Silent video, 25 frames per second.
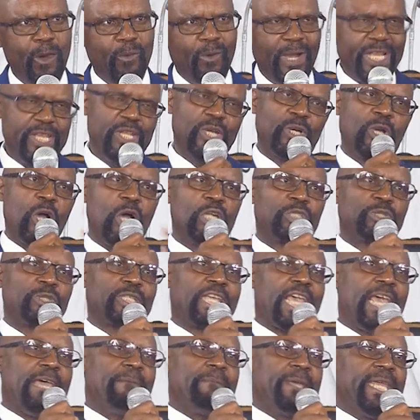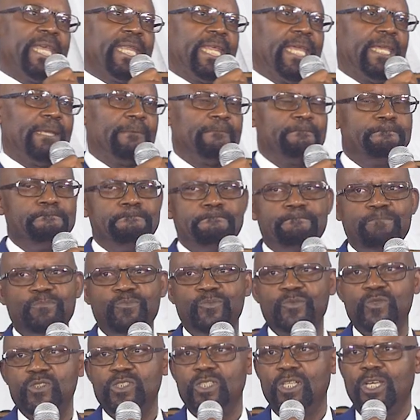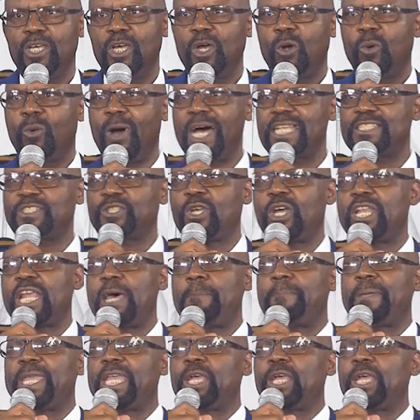When you go to camp meeting, what's going to